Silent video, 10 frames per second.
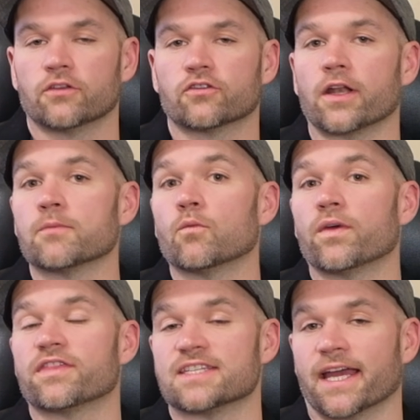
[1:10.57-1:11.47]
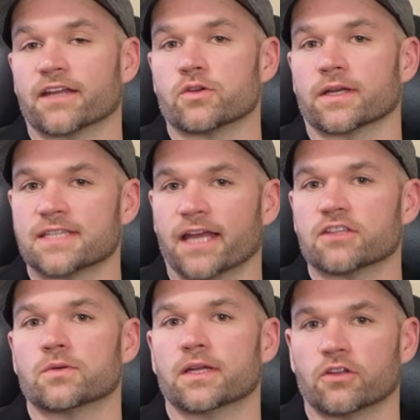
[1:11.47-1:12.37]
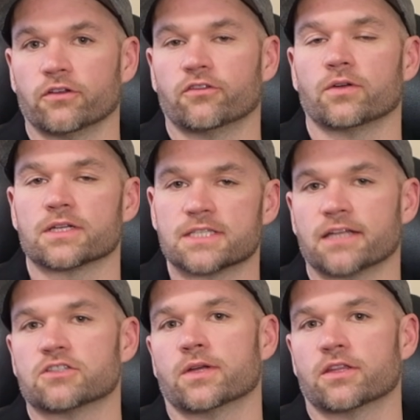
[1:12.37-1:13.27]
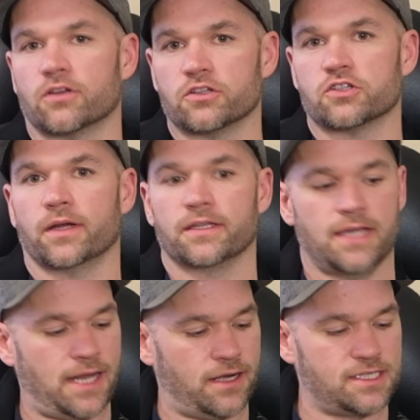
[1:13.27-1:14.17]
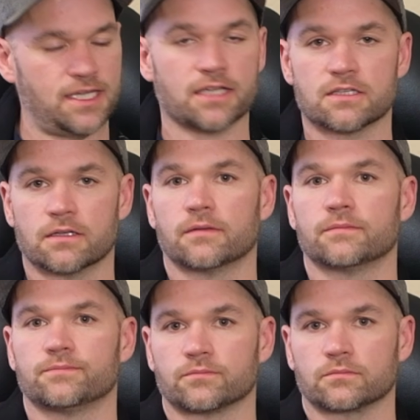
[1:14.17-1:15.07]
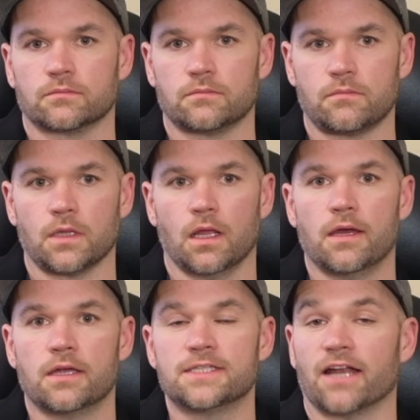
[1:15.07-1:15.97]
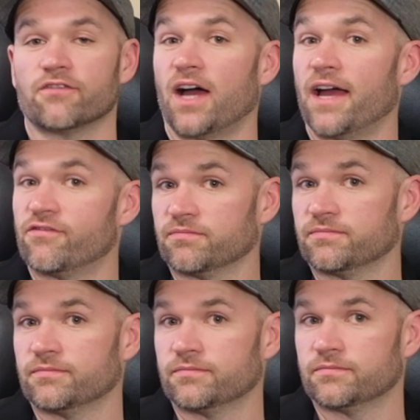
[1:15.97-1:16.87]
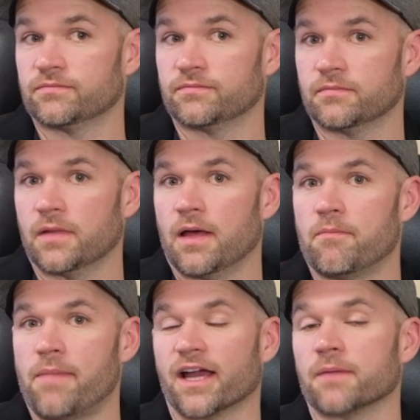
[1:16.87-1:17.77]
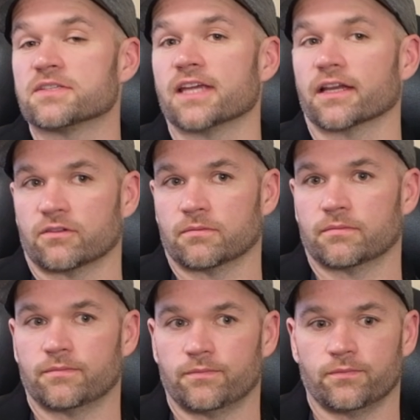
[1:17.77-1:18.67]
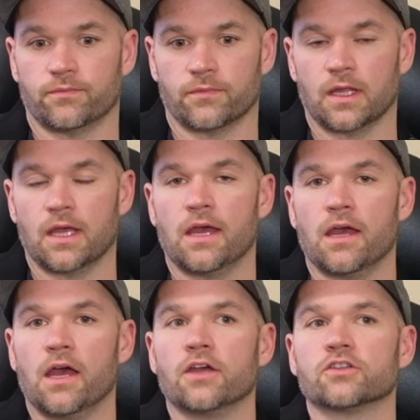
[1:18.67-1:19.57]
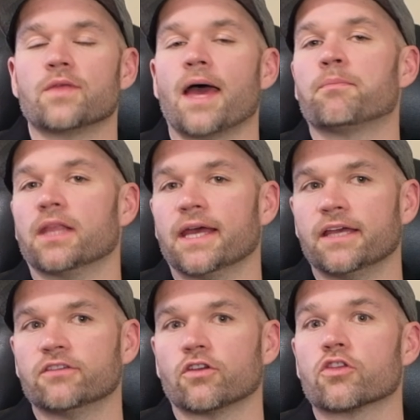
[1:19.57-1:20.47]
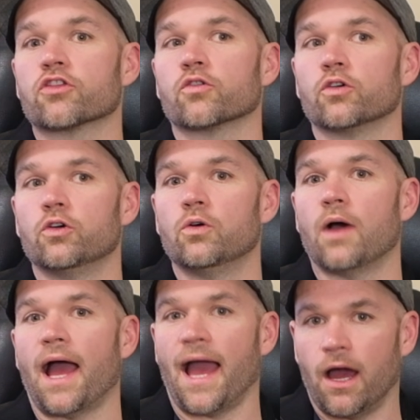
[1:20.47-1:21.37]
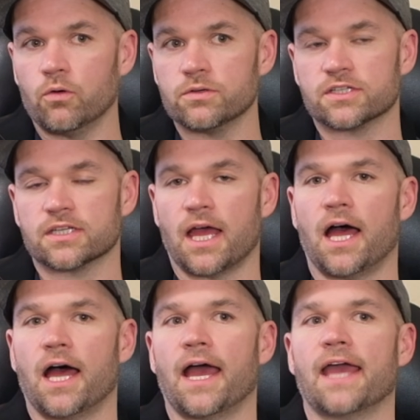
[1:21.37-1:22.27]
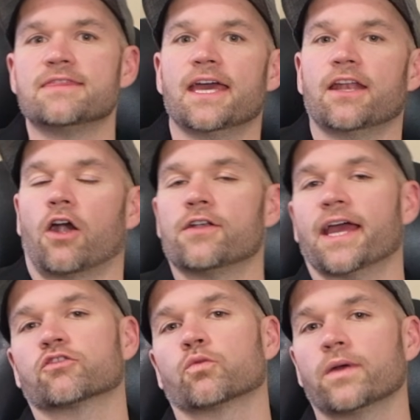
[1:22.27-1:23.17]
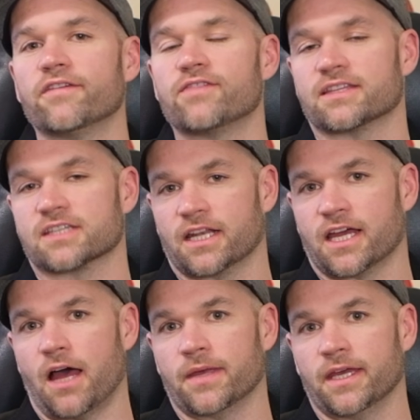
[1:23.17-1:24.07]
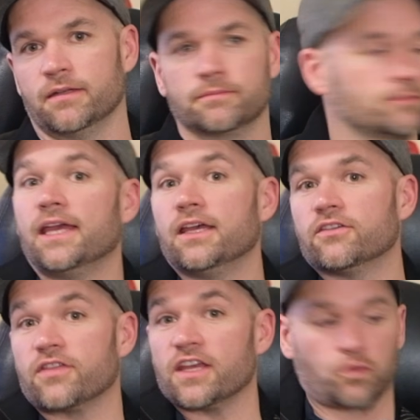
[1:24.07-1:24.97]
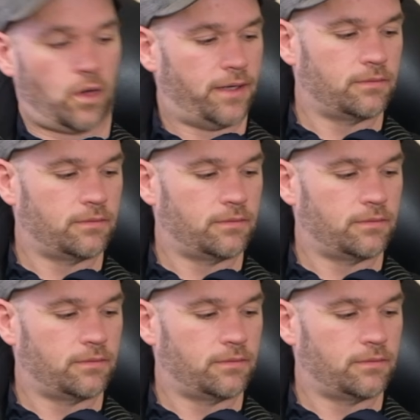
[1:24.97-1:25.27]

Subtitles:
starting with the second string, third string, second string, third string, then down to 6, down to 5, back up to 6. So that plays throughout, and then our next riff that's going to come in is this one.